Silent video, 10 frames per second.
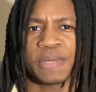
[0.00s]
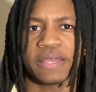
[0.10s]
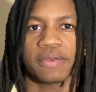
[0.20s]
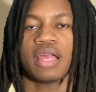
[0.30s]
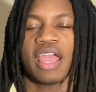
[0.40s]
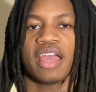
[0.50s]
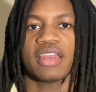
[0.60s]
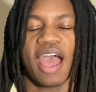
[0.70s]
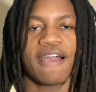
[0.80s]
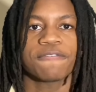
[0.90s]
speak.
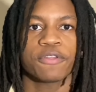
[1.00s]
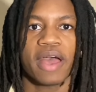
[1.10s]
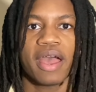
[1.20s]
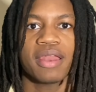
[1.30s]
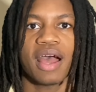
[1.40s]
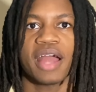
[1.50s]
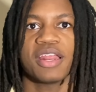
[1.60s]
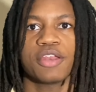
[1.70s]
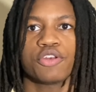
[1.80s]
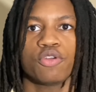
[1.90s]
And after that, I
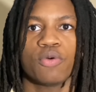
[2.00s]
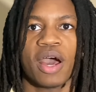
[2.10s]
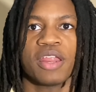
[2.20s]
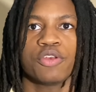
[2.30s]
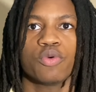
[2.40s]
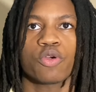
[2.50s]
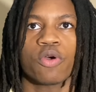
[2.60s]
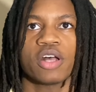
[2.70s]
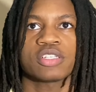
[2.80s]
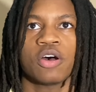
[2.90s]
didn't do a
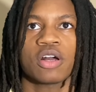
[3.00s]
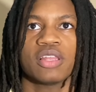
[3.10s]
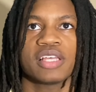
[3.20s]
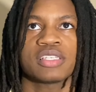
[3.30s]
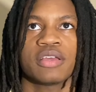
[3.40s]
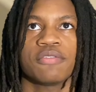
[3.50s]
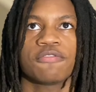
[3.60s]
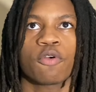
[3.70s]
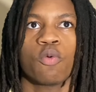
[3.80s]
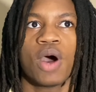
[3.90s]
crosstalk lesson
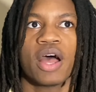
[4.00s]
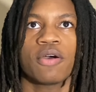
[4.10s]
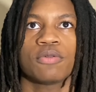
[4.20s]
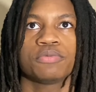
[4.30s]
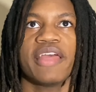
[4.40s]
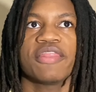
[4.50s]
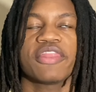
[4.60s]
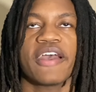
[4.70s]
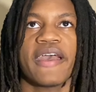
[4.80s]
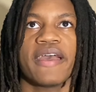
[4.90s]
for a while. And
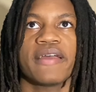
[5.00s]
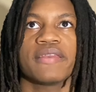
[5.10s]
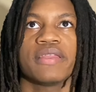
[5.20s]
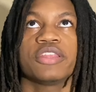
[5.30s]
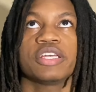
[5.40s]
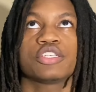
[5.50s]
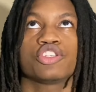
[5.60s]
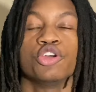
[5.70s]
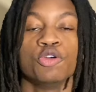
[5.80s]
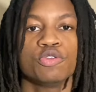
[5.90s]
then this
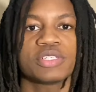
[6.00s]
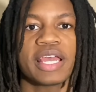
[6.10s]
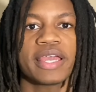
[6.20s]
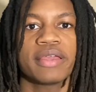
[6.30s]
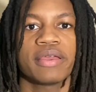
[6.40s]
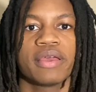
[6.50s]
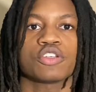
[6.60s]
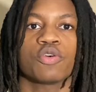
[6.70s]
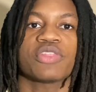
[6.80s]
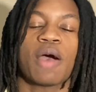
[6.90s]
Tuesday,
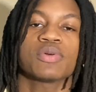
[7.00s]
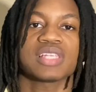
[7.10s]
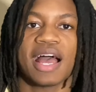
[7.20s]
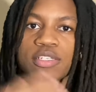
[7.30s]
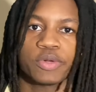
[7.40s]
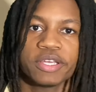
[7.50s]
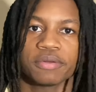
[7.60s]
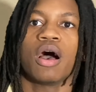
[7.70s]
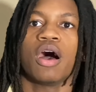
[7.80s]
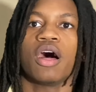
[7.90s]
so that was last week,
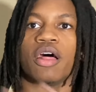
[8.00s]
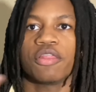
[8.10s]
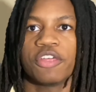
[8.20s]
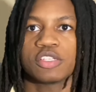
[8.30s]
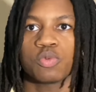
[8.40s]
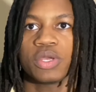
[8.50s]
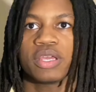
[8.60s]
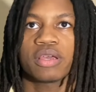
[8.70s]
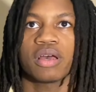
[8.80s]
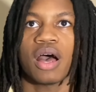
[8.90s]
this
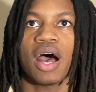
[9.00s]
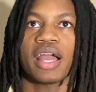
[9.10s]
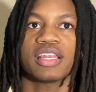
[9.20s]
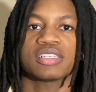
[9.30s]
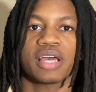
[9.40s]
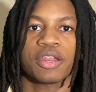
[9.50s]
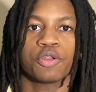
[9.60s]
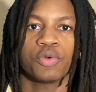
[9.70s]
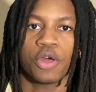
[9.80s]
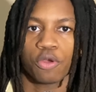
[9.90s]
week, I decided to
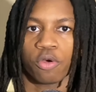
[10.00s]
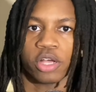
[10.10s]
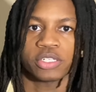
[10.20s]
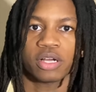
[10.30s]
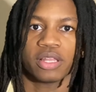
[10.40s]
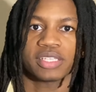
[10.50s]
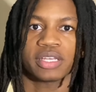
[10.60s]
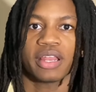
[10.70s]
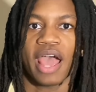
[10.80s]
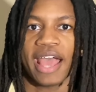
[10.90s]
do another crosstalk
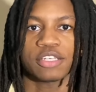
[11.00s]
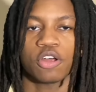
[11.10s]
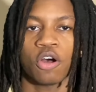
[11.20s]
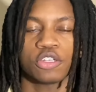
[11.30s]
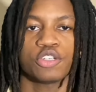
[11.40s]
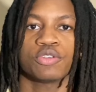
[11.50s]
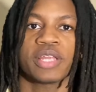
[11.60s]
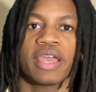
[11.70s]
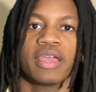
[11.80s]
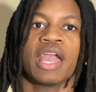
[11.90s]
lesson on
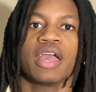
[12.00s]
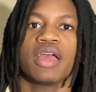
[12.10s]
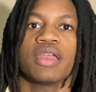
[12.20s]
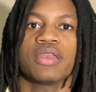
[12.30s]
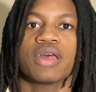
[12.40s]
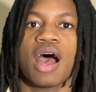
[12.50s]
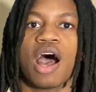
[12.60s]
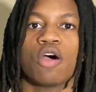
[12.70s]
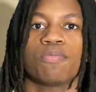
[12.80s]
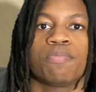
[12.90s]
Tuesday, and
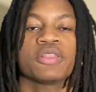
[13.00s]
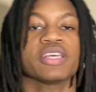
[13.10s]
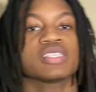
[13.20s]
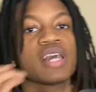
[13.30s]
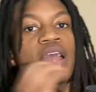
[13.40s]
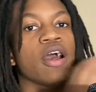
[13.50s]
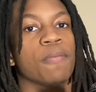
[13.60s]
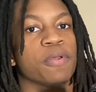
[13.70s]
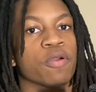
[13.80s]
I'll put this guy up